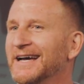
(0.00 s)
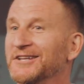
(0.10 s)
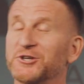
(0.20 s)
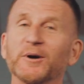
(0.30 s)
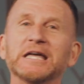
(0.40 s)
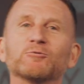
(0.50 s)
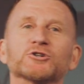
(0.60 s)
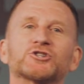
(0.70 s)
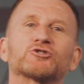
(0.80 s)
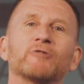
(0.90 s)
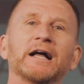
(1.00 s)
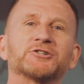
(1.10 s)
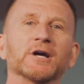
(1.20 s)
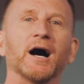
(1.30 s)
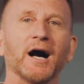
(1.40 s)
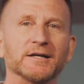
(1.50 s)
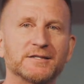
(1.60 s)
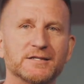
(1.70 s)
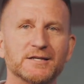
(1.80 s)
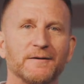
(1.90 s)
And so He will stretch
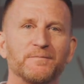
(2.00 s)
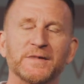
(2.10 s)
us